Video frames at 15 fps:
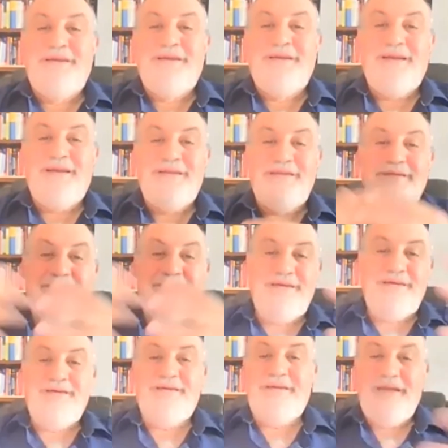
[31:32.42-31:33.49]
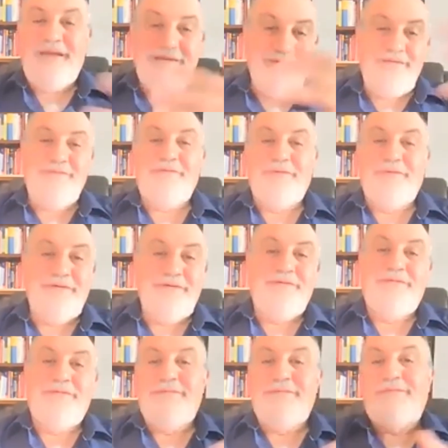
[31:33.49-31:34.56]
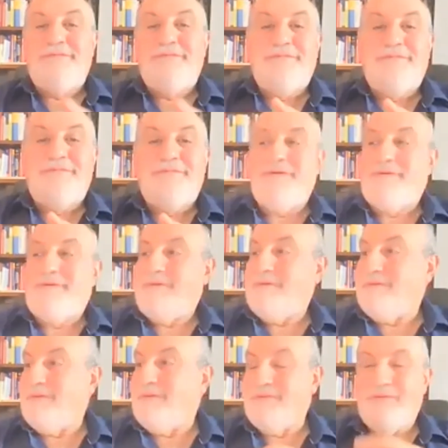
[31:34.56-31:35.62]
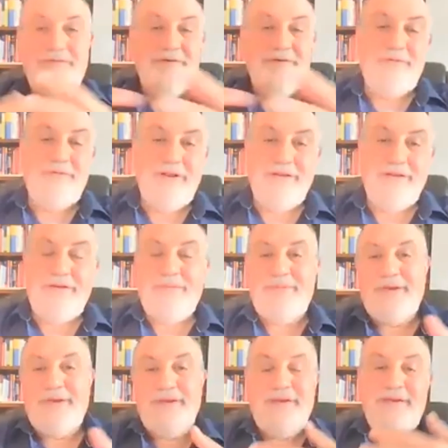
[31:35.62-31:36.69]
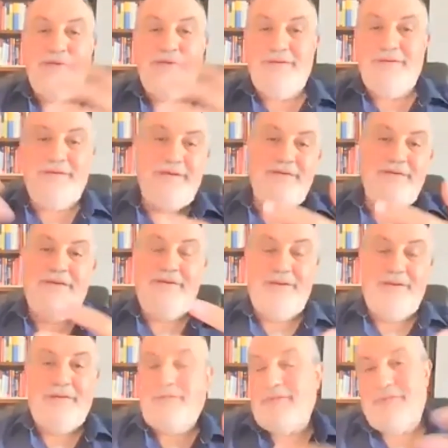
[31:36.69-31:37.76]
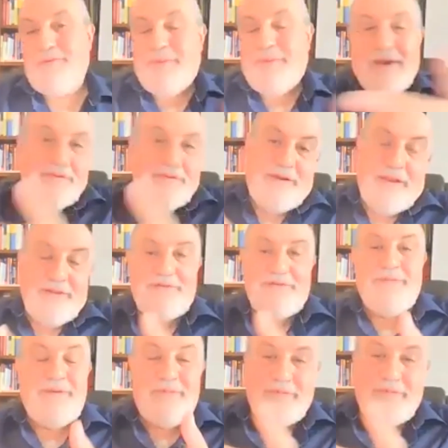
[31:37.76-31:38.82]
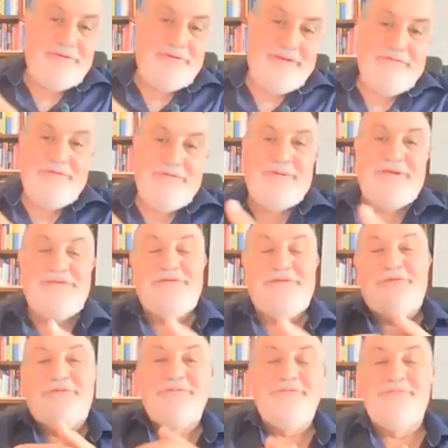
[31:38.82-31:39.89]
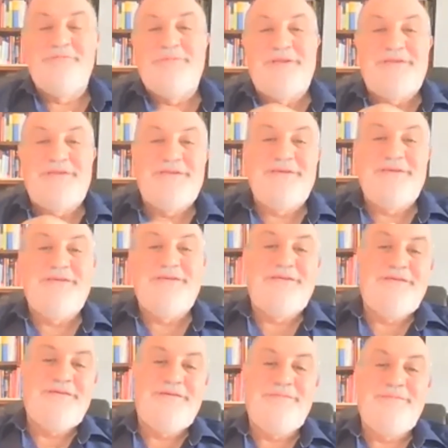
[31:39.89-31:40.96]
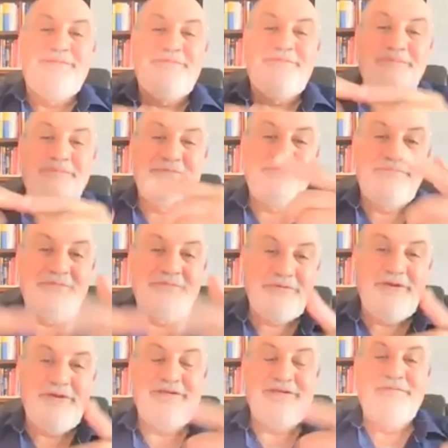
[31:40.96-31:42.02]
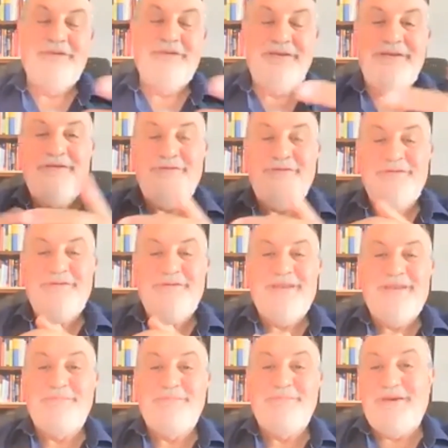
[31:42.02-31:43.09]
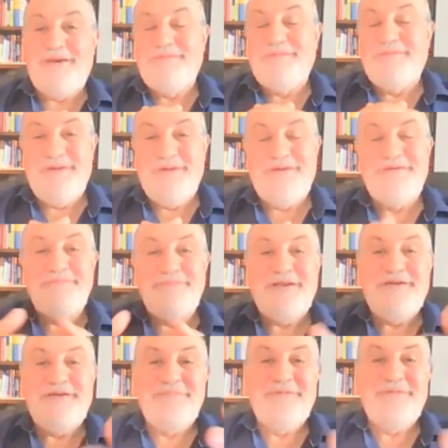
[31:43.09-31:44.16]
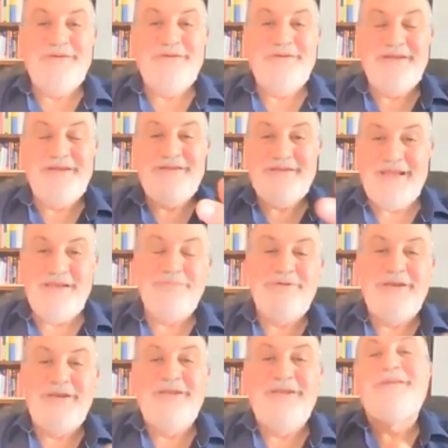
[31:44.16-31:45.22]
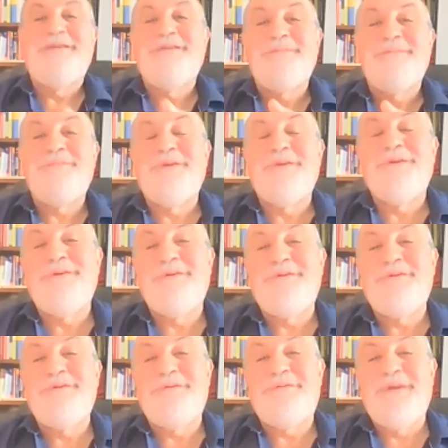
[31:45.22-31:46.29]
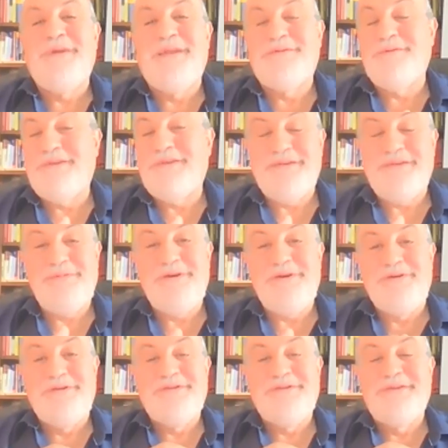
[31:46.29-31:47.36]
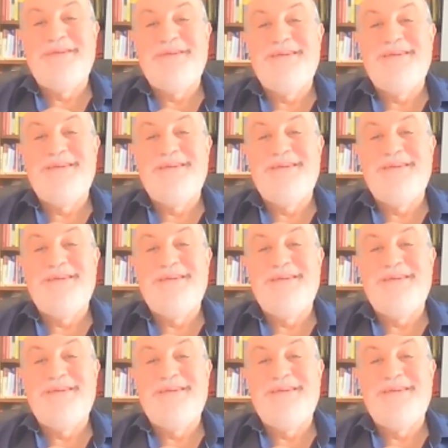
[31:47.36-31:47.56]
and uh, and of course you uh, don't do very well in the beginning, and, and, you do better than others maybe because everybody's new. But uh, progressively you get better, better, better, better at calibrating your, your thing. So it's experience